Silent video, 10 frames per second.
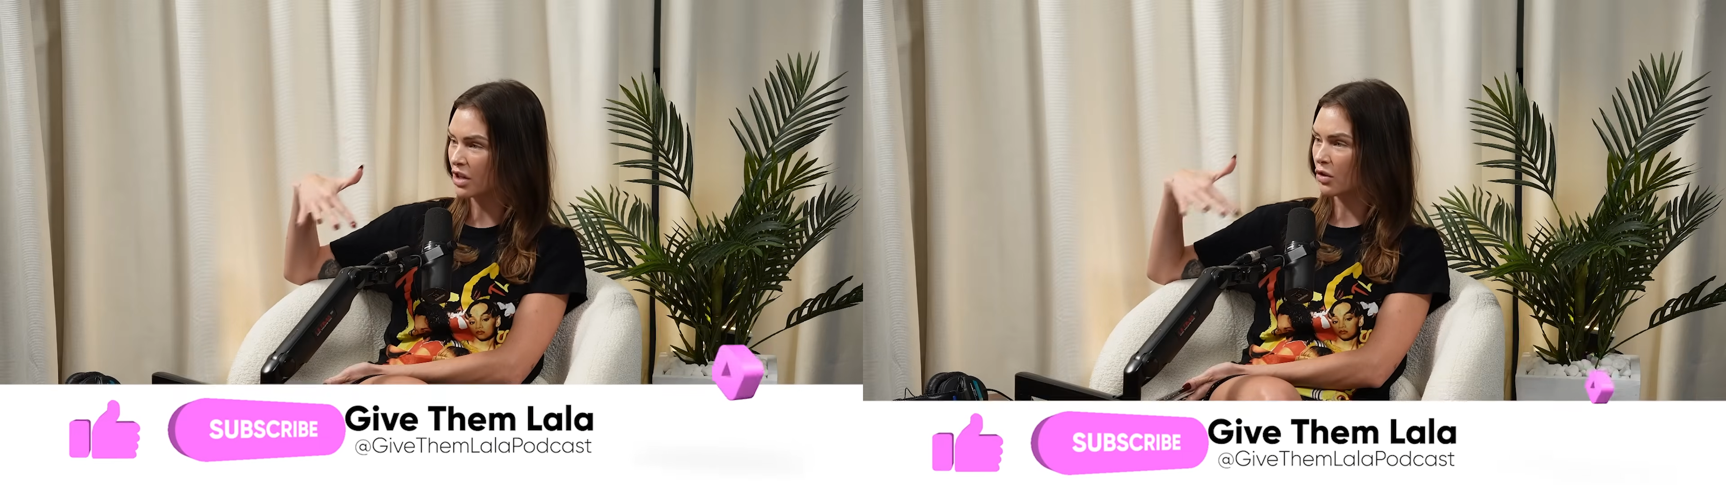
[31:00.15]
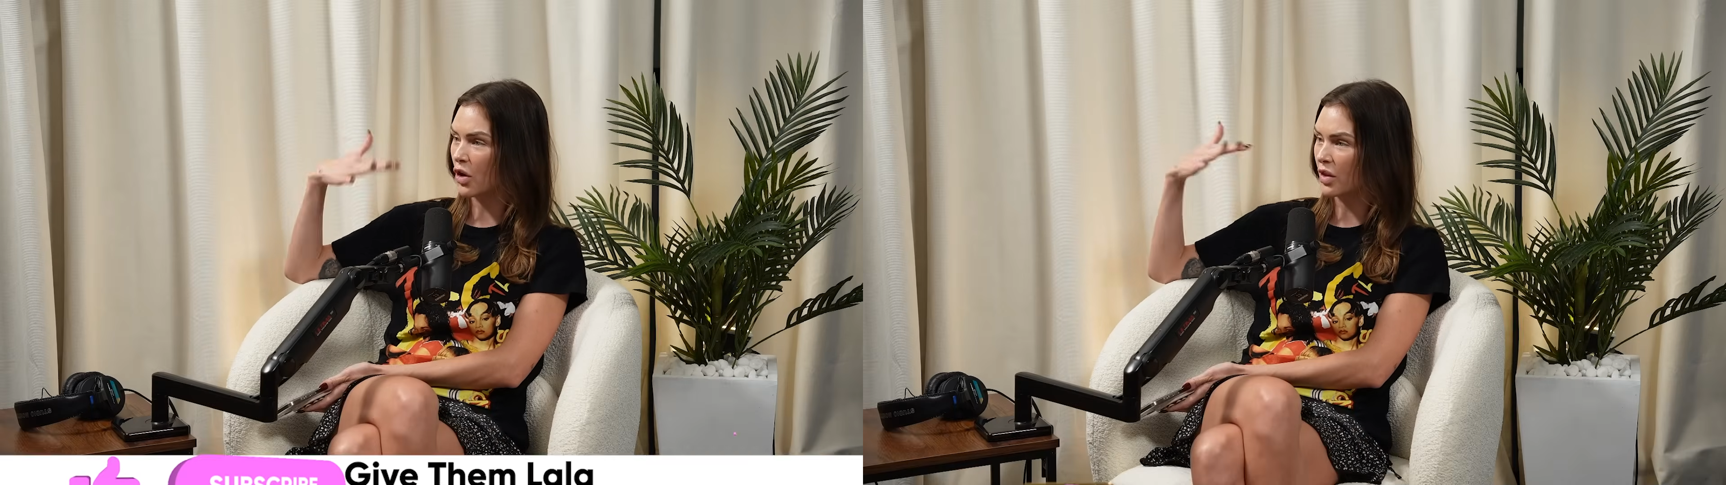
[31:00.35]
in
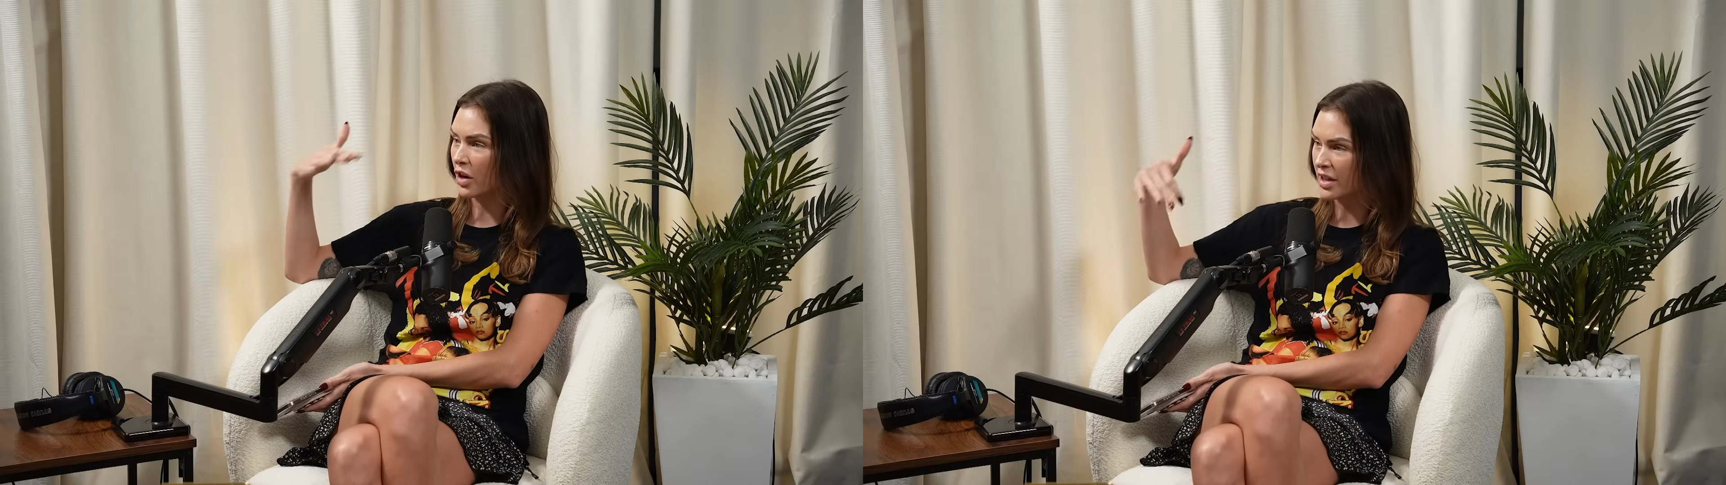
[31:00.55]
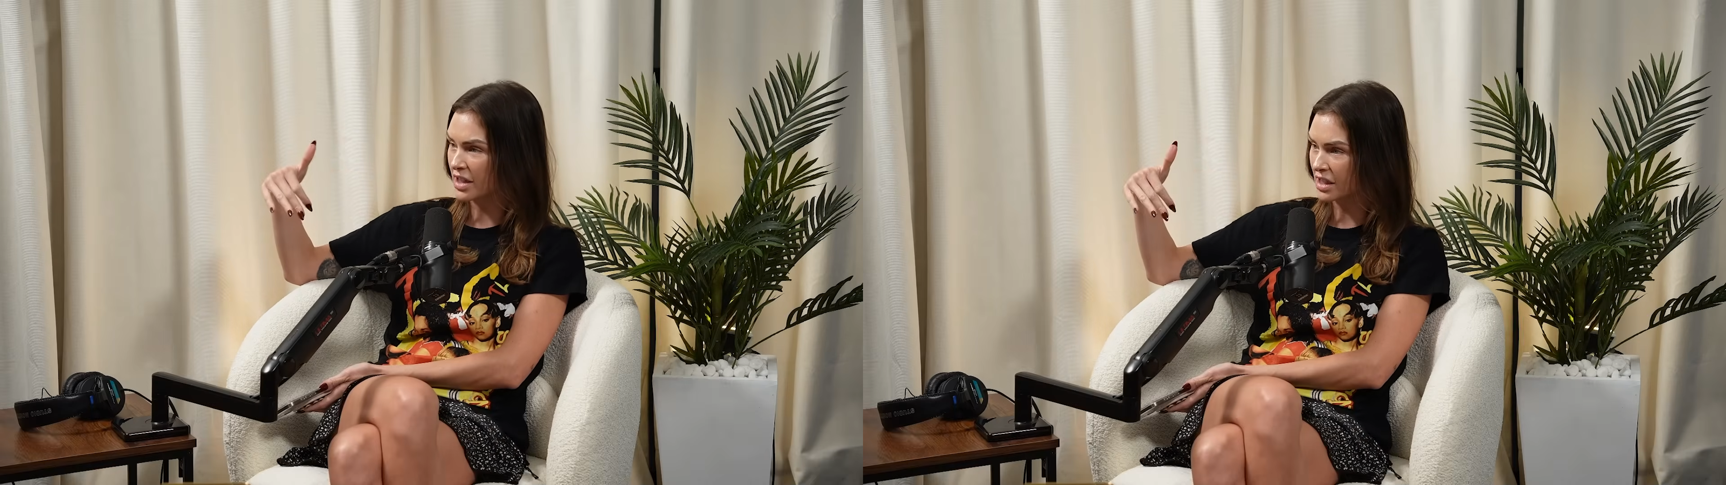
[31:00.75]
a row?
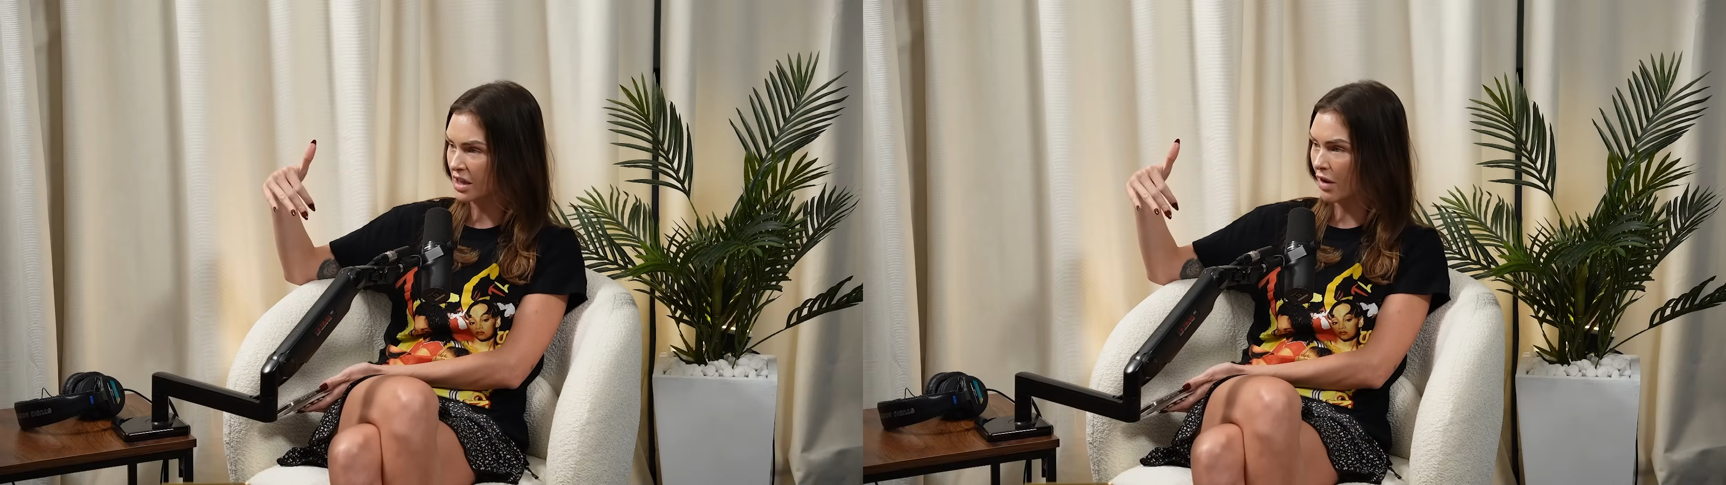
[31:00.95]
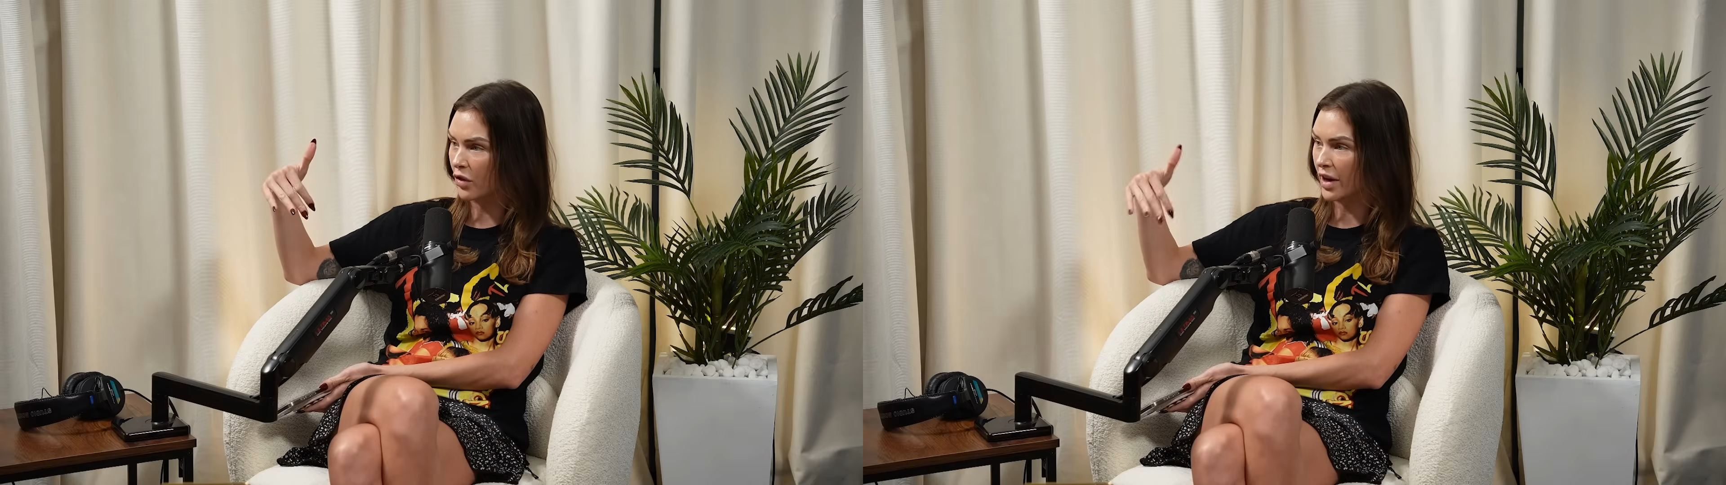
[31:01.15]
They're in discovery.